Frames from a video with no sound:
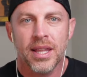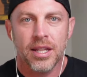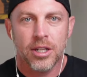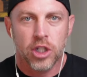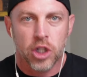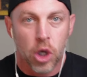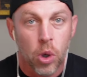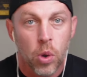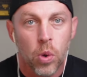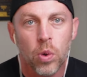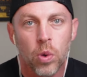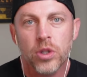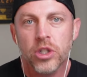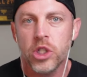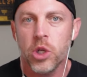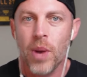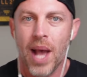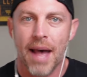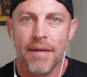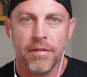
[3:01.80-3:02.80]
tools
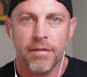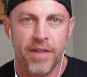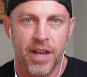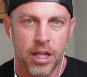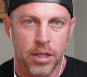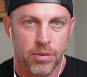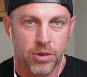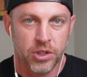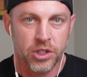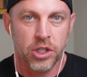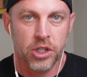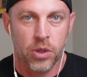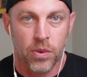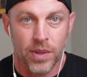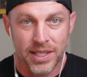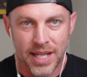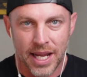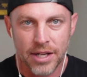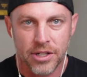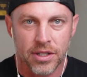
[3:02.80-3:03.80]
you have available to you
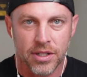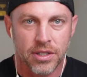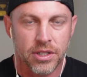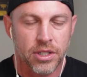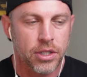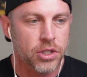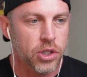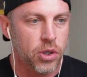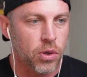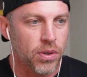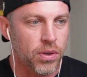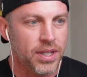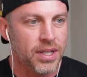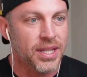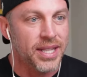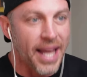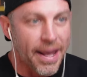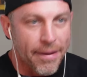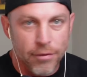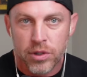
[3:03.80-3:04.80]
as agents, certain
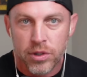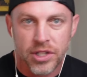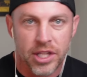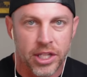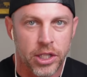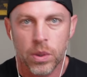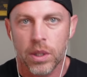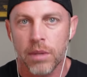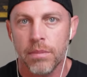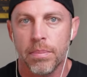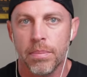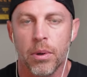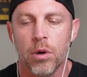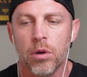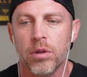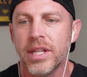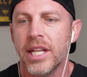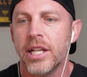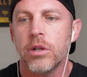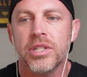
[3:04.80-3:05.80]
levers that you can
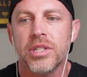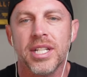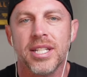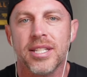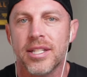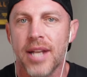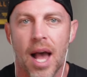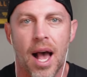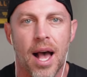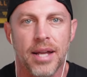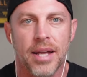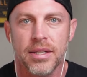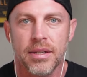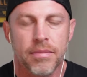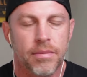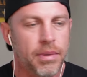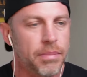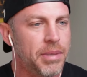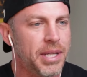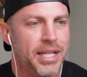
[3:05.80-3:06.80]
pull that you're just not
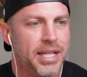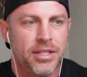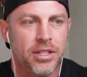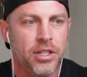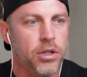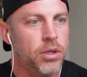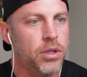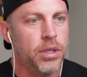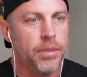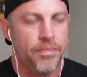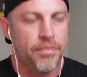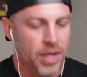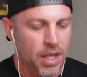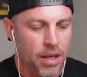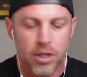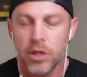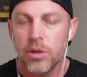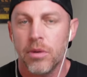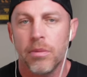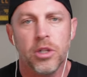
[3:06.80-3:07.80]
because you're
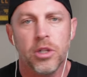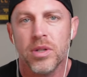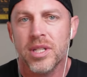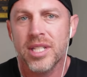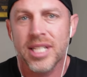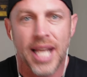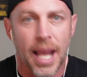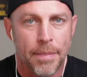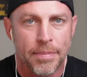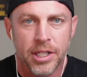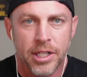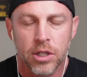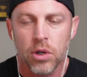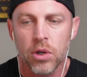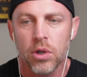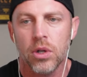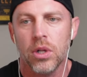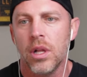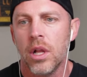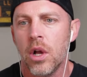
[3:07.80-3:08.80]
you're
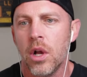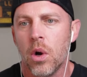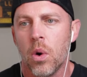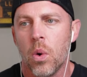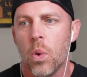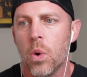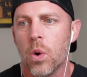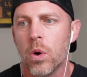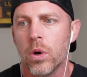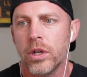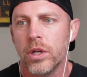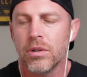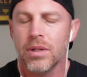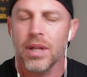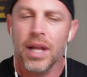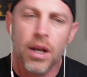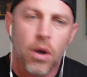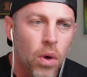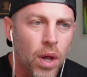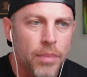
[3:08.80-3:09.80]
skeptical or you're
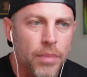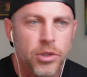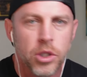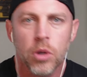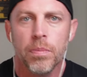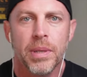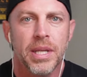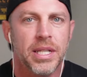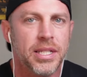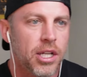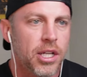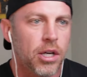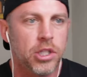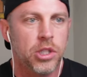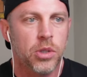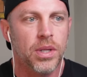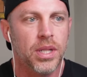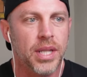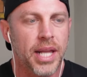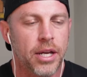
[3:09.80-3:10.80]
like oh i'm too busy i'll
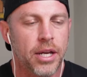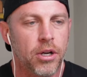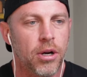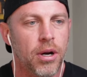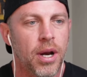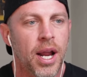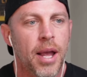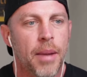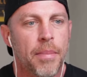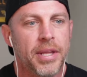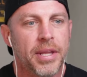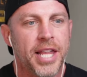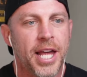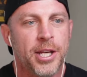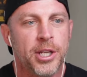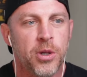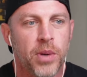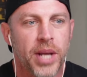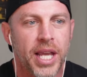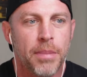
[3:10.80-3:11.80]
do it later but
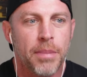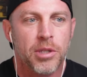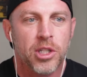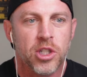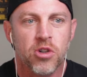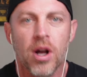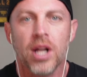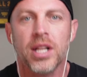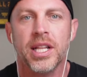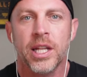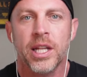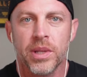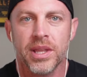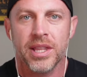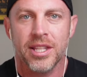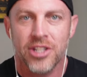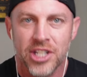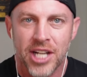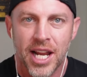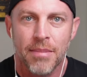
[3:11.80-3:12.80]
then you keep struggling with
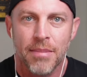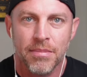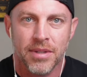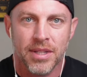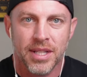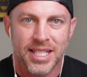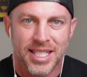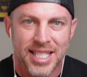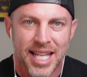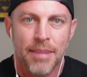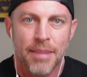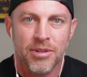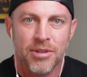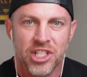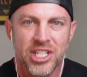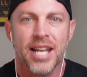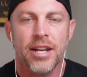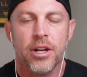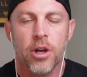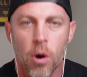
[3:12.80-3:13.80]
the shame the same
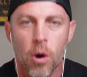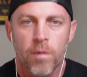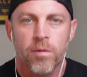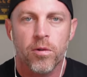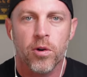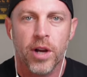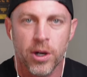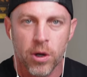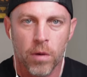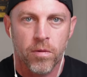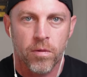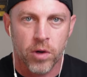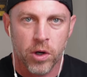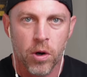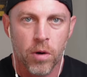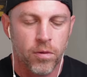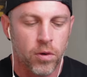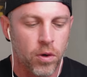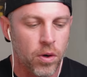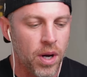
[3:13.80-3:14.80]
shit over and over and
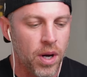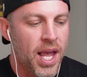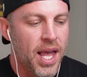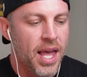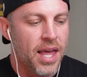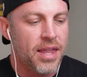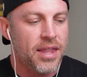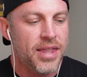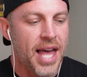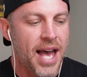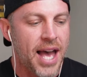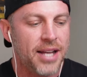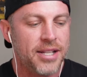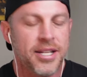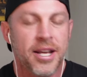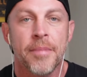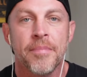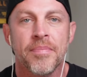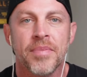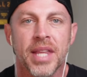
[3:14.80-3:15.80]
over that
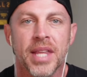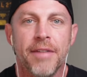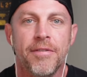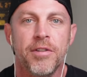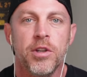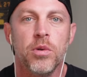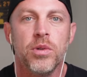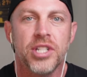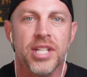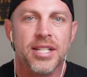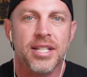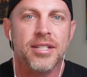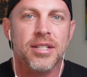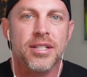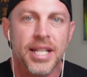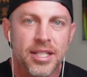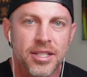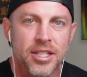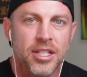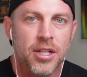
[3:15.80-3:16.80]
if you just
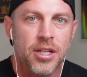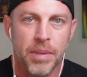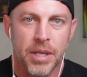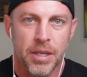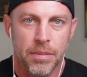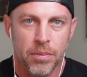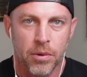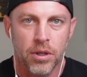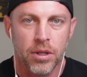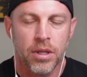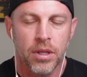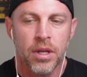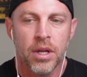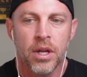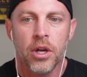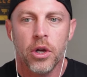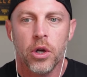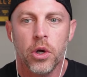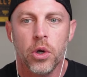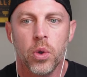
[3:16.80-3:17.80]
listen to people
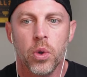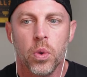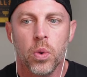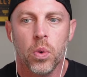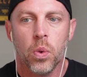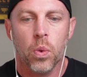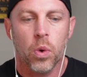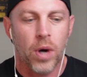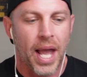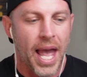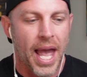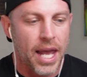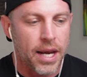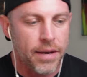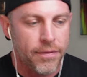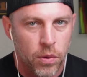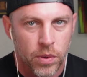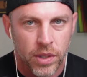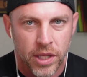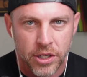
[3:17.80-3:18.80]
who were ahead of
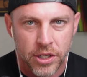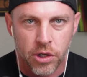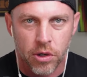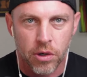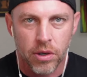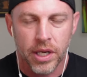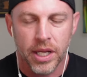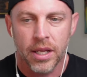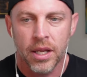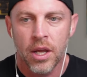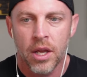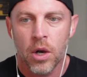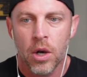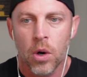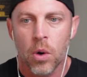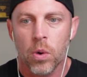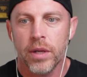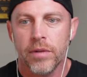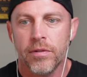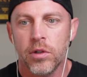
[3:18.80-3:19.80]
you in the journey
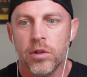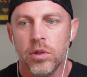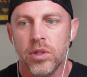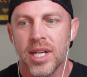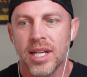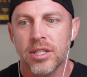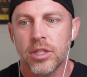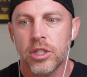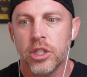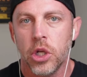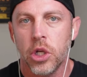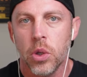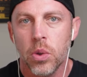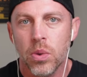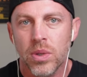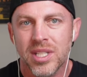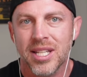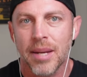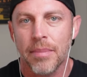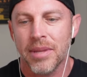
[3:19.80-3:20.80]
or if you just
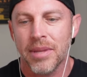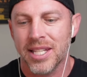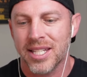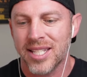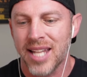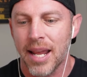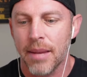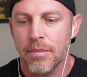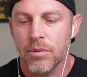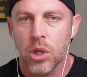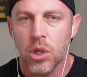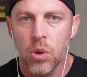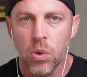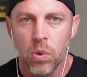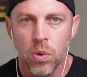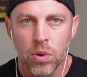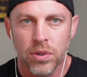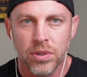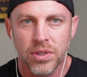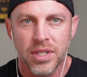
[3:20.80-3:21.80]
use some of the same
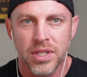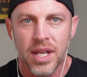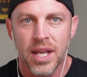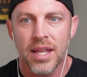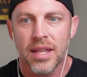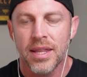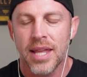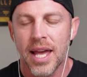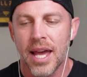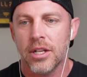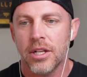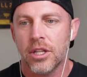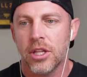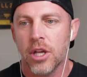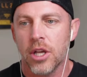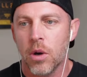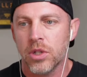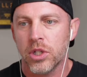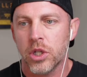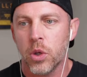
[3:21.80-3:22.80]
tools that
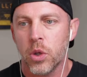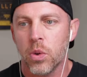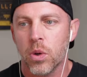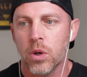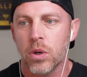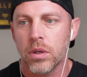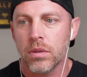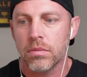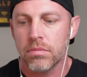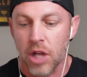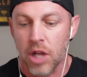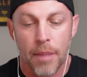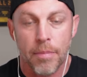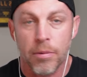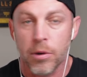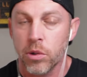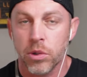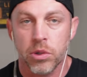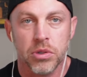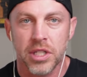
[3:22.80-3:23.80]
those who are top
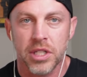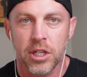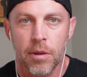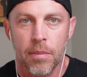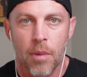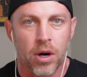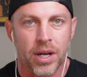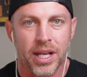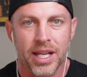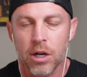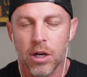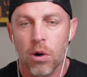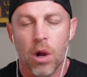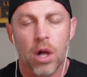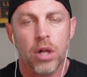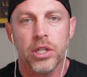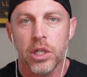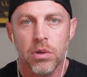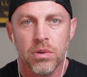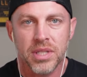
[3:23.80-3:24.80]
producers in your market are all
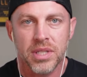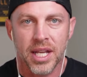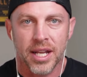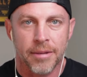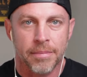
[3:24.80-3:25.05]
using